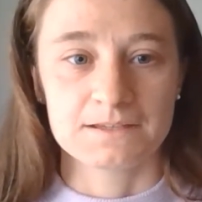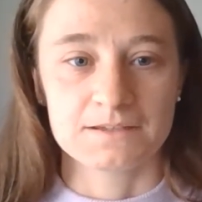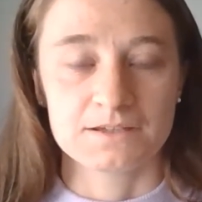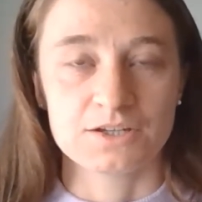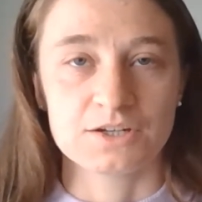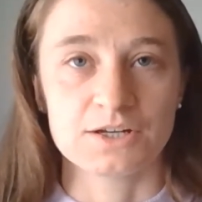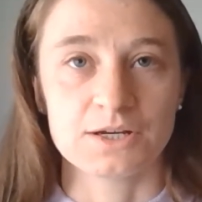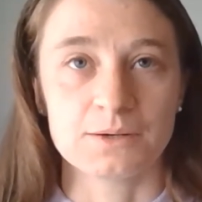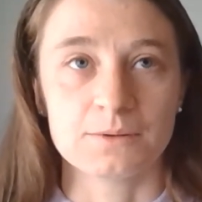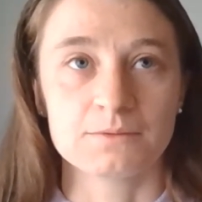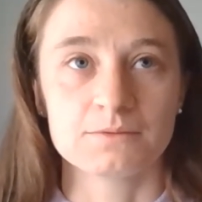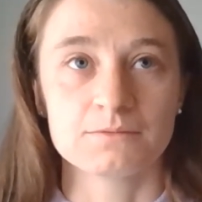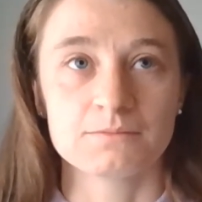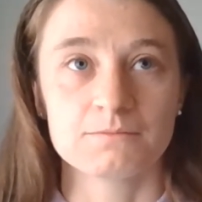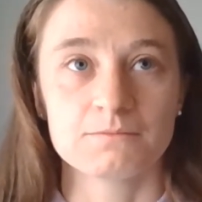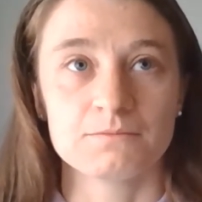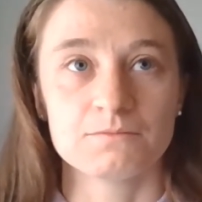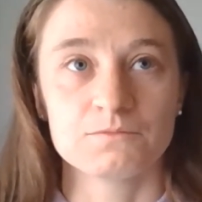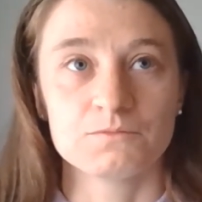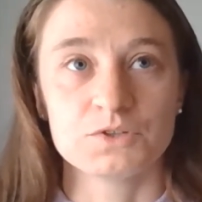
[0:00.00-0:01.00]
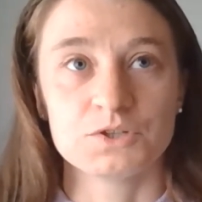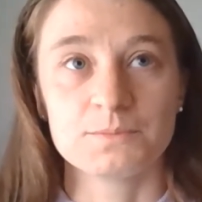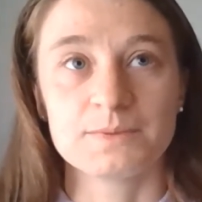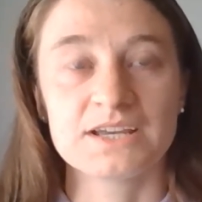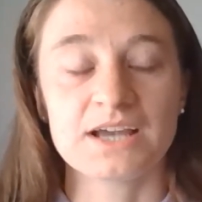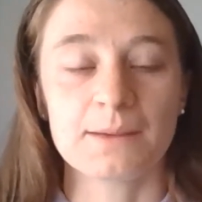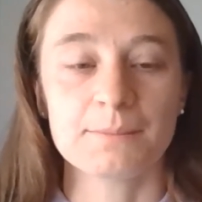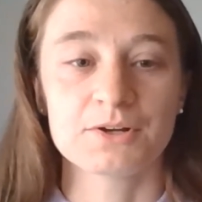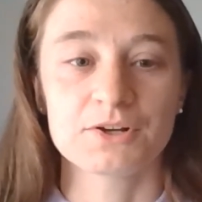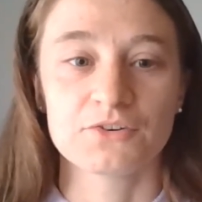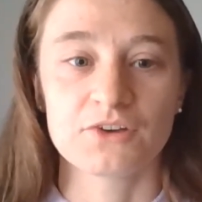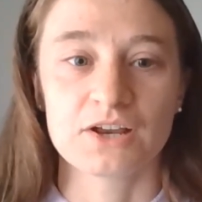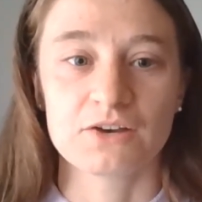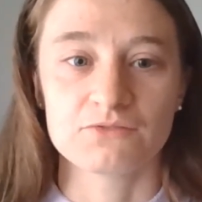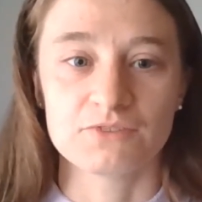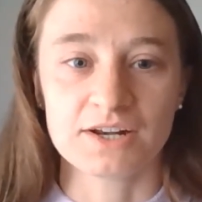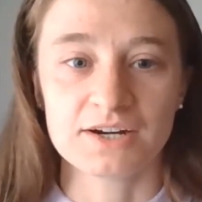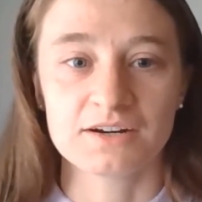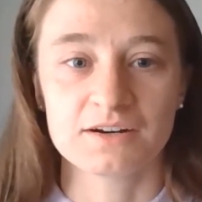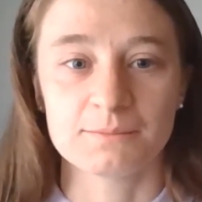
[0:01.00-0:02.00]
You become a
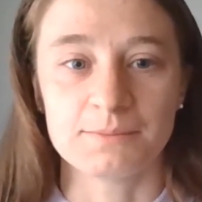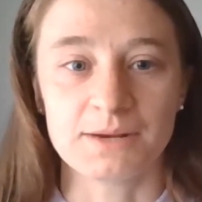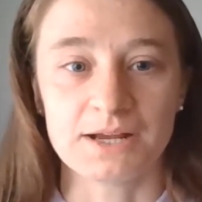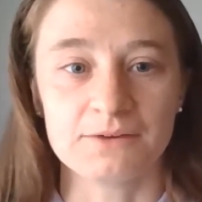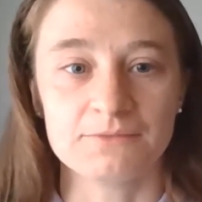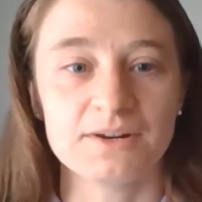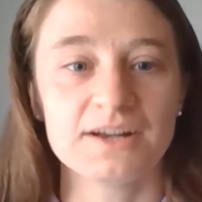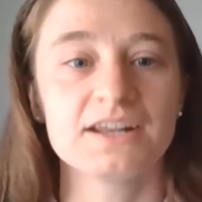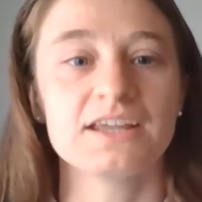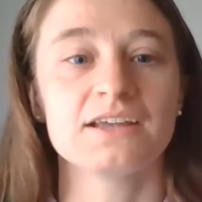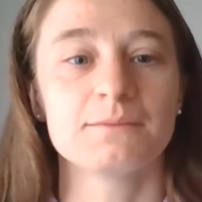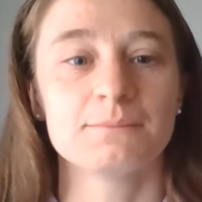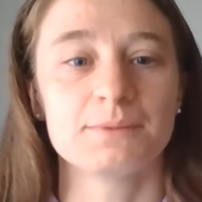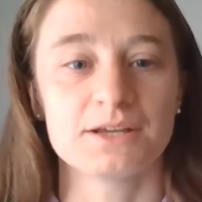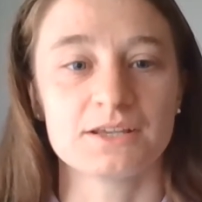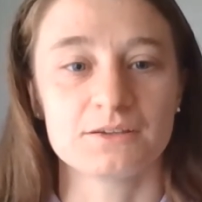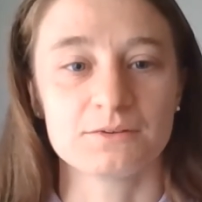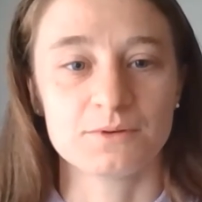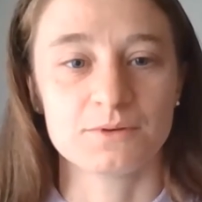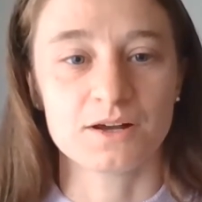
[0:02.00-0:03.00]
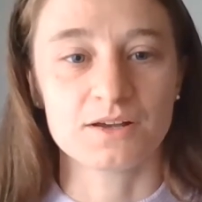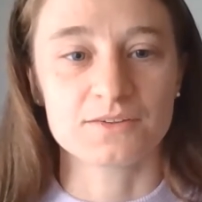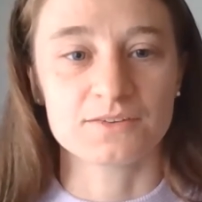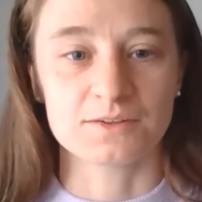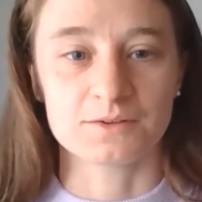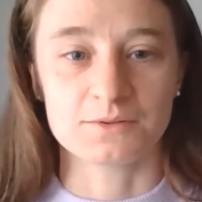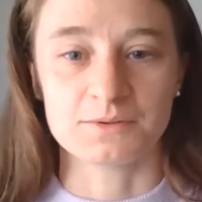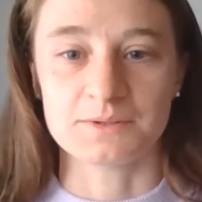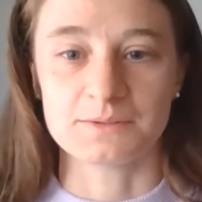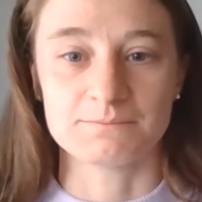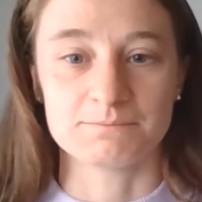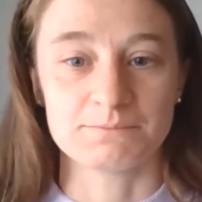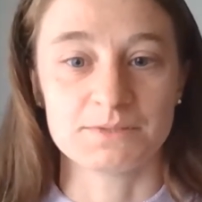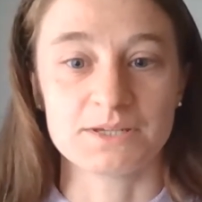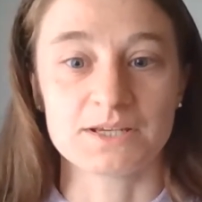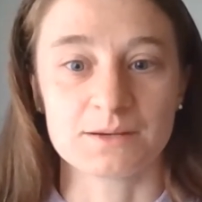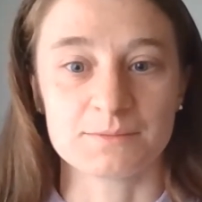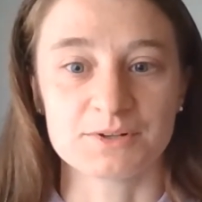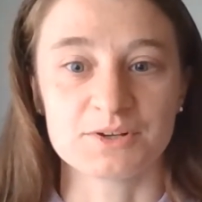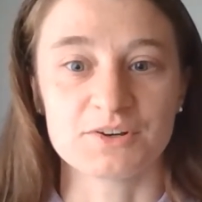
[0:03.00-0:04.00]
great runner by running, but you also
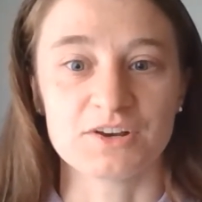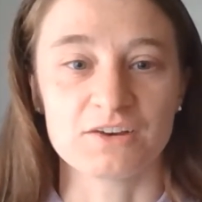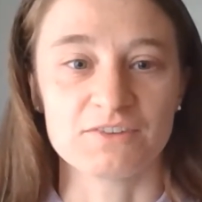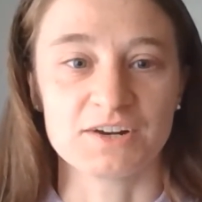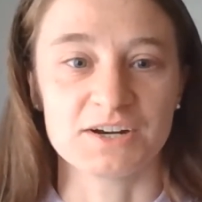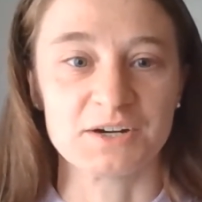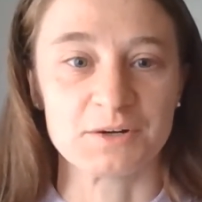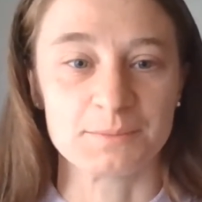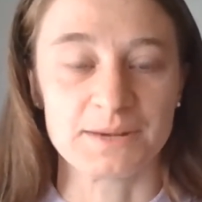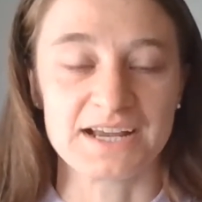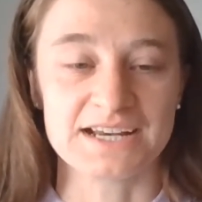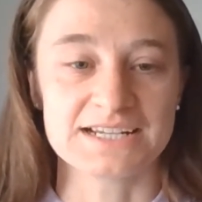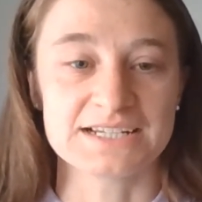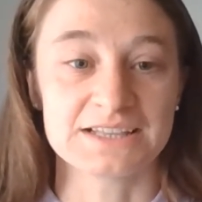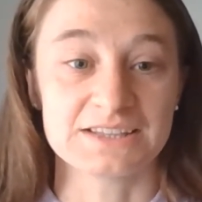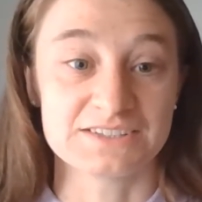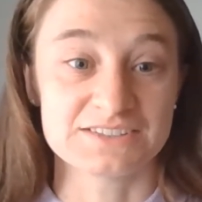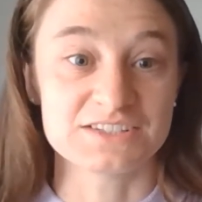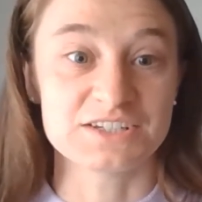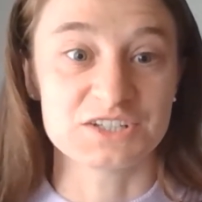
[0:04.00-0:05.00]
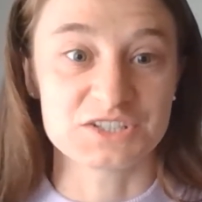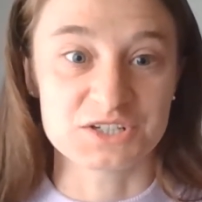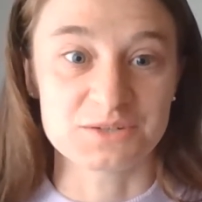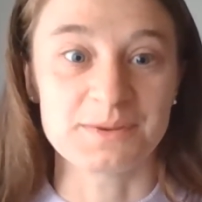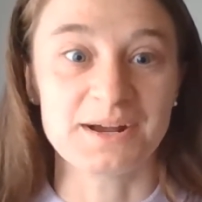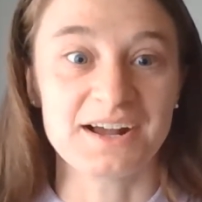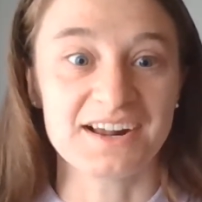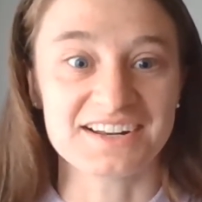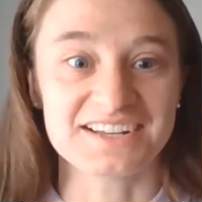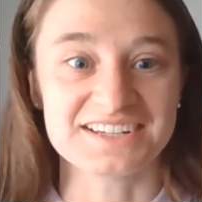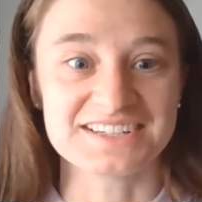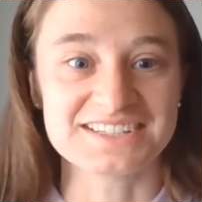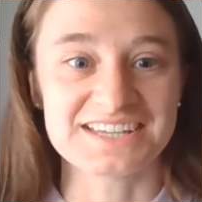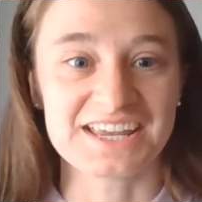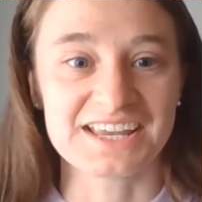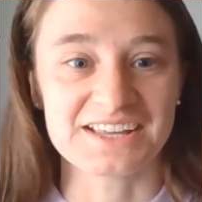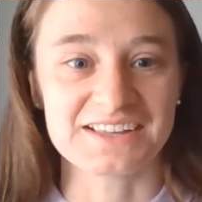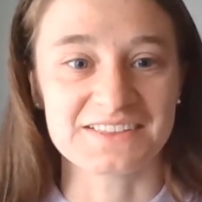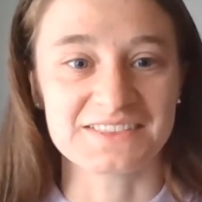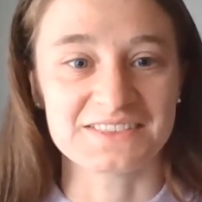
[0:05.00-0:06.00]
become a great runner by listening to your body and
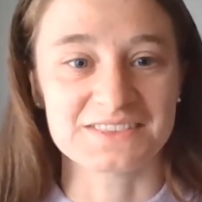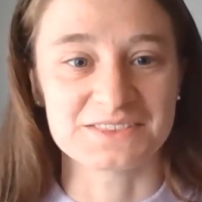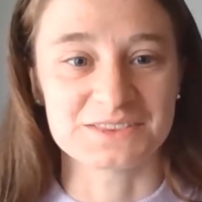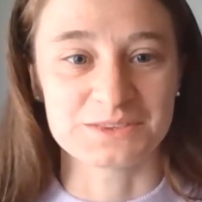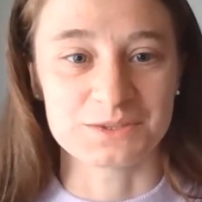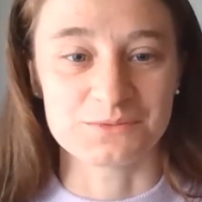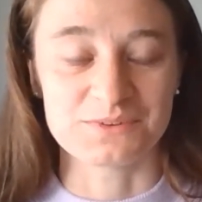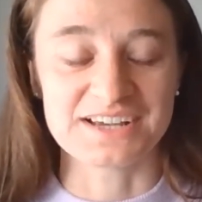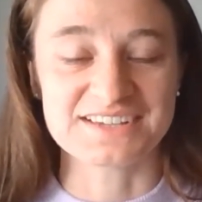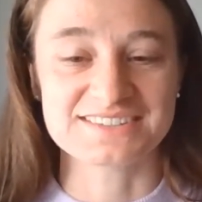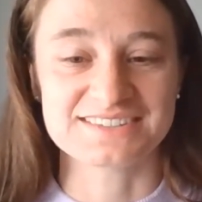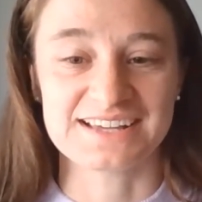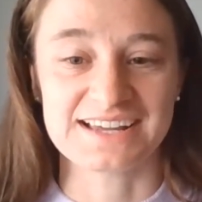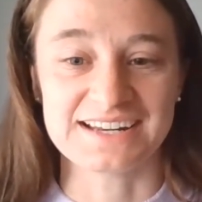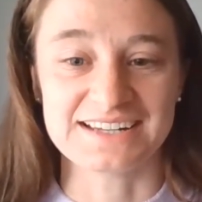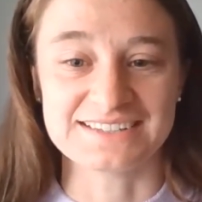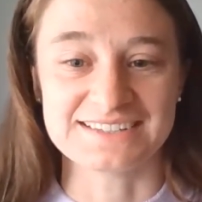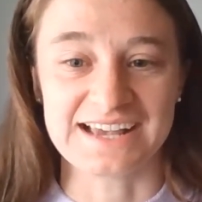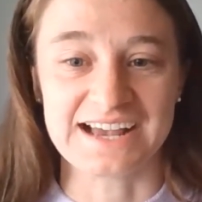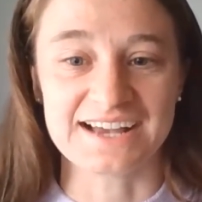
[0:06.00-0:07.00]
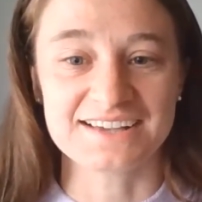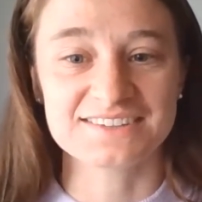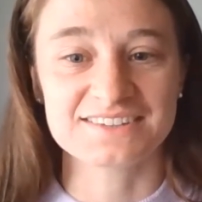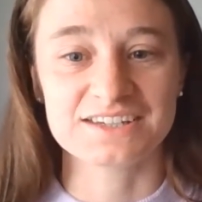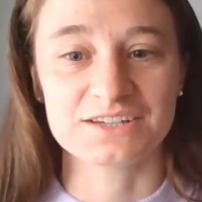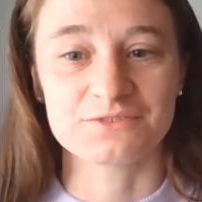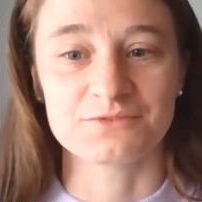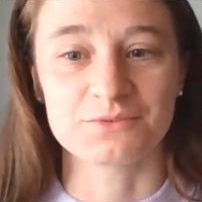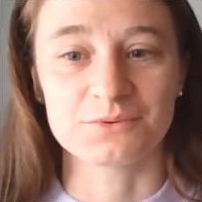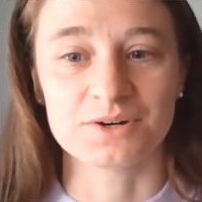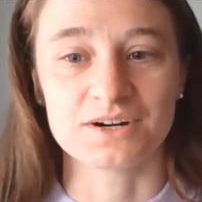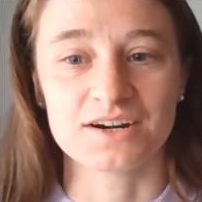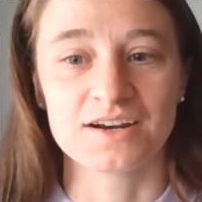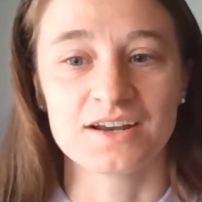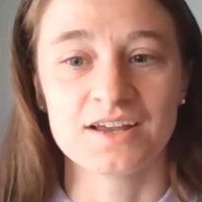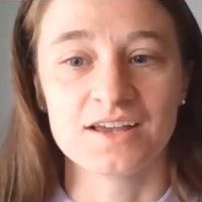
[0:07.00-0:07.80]
taking the rest that it's asking for.